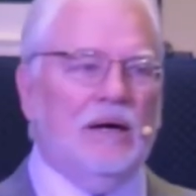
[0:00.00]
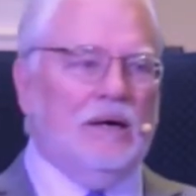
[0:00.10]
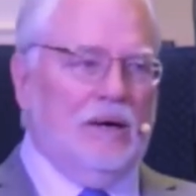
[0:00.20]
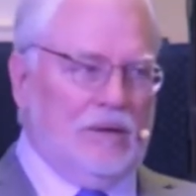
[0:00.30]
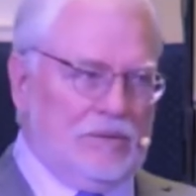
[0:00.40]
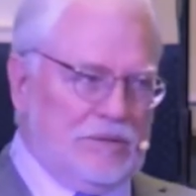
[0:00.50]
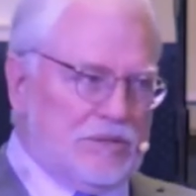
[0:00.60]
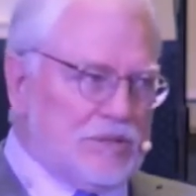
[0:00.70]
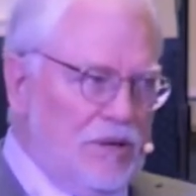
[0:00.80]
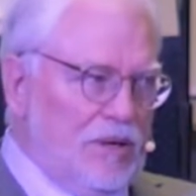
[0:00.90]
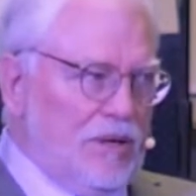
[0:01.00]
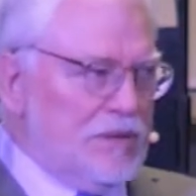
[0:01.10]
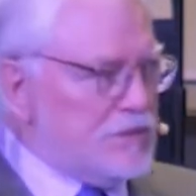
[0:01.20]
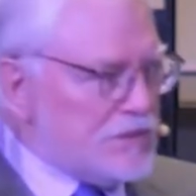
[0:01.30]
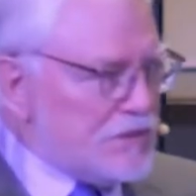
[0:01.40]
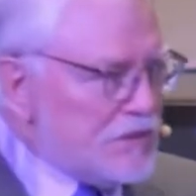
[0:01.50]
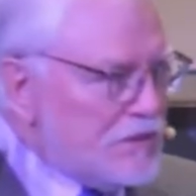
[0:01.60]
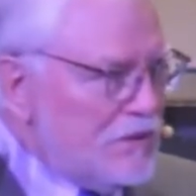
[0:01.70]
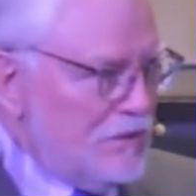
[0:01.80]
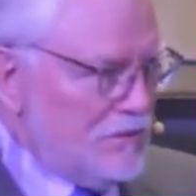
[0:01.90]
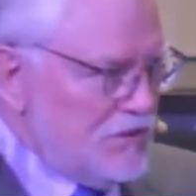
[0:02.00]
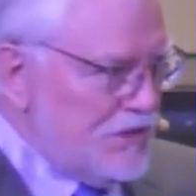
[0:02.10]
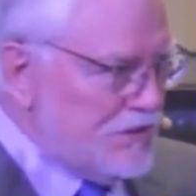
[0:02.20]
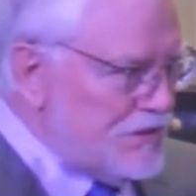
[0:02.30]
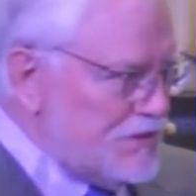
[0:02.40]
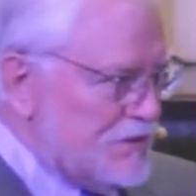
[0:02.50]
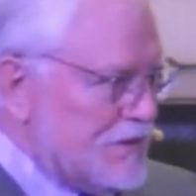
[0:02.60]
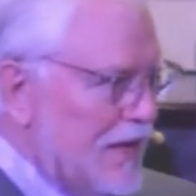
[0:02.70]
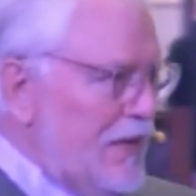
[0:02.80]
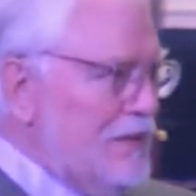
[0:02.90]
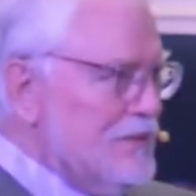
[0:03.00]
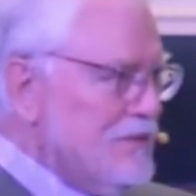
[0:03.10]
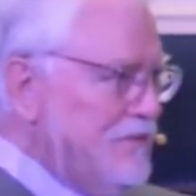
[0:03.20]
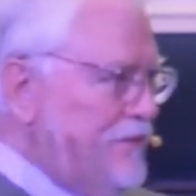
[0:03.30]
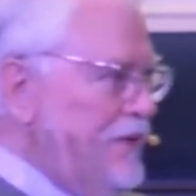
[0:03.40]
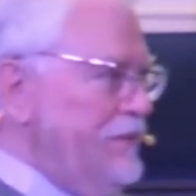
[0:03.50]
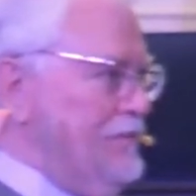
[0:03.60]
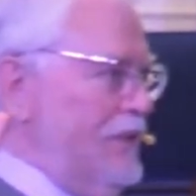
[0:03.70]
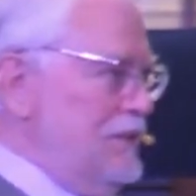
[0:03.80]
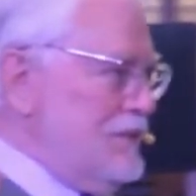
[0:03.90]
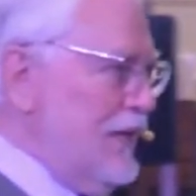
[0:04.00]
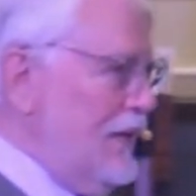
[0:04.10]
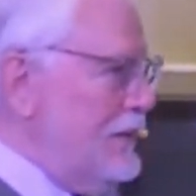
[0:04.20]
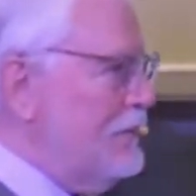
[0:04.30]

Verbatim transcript: are the scars on Jesus' hands and feet and side?